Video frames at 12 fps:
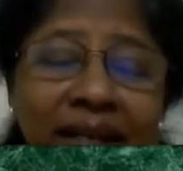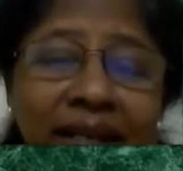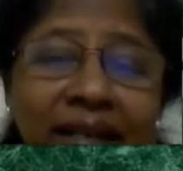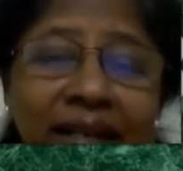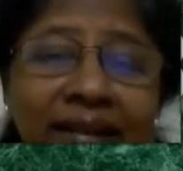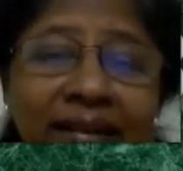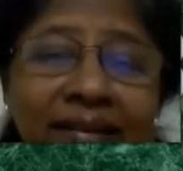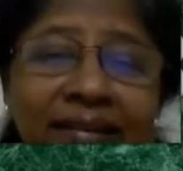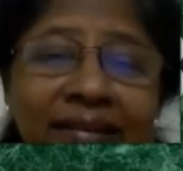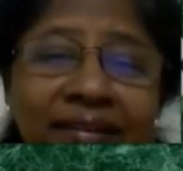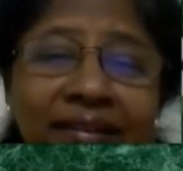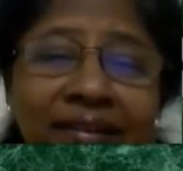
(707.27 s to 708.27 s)
ind,
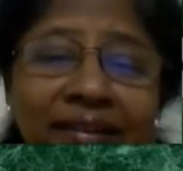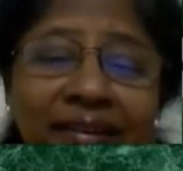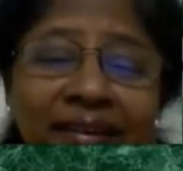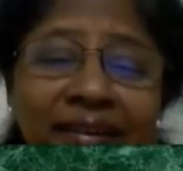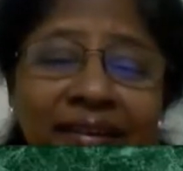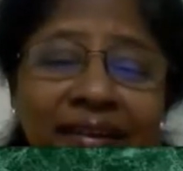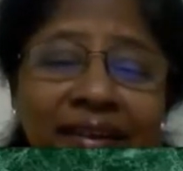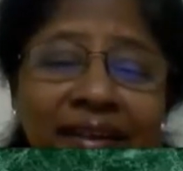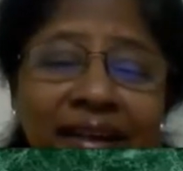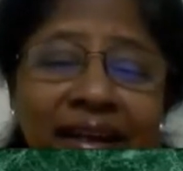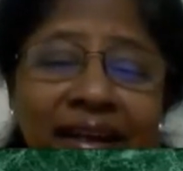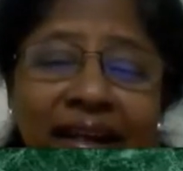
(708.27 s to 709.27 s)

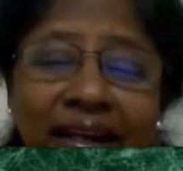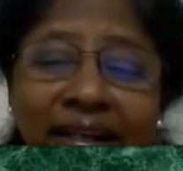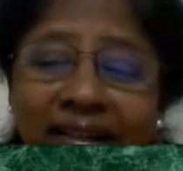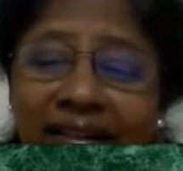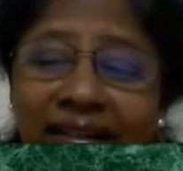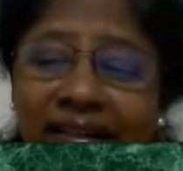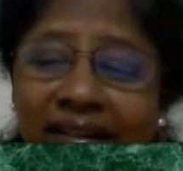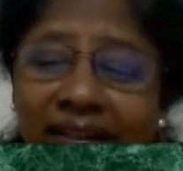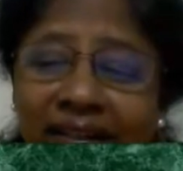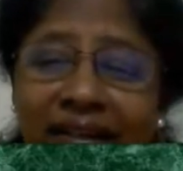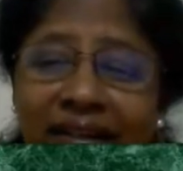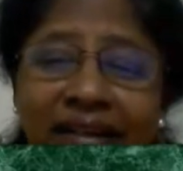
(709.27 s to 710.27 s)
ink.
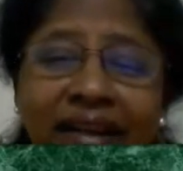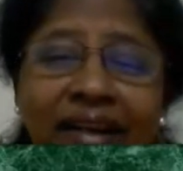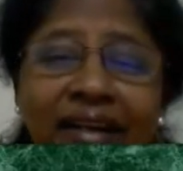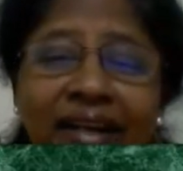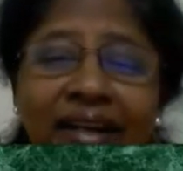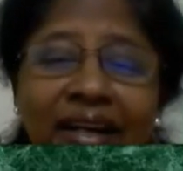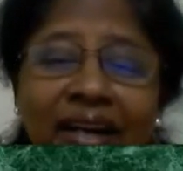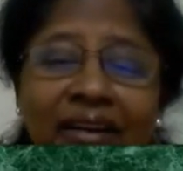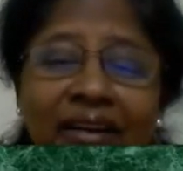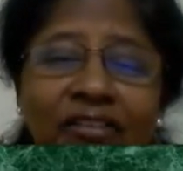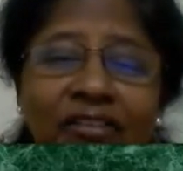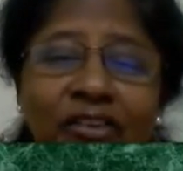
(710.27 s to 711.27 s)
Right, now
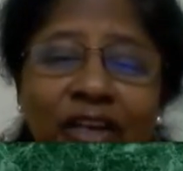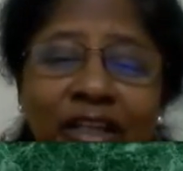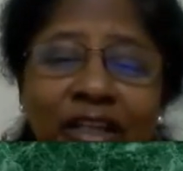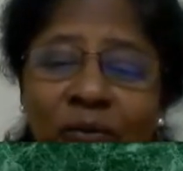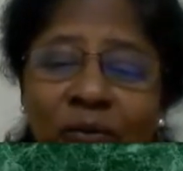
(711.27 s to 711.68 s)
let's read the